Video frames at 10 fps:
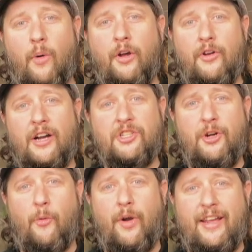Well, you're actually
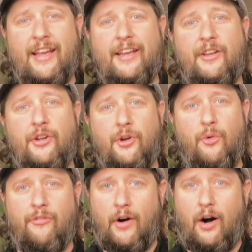gonna wanna get
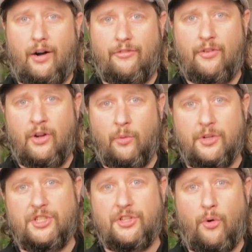Goof Off,
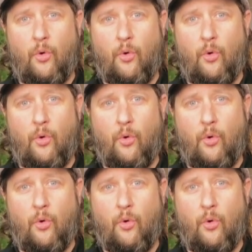which is an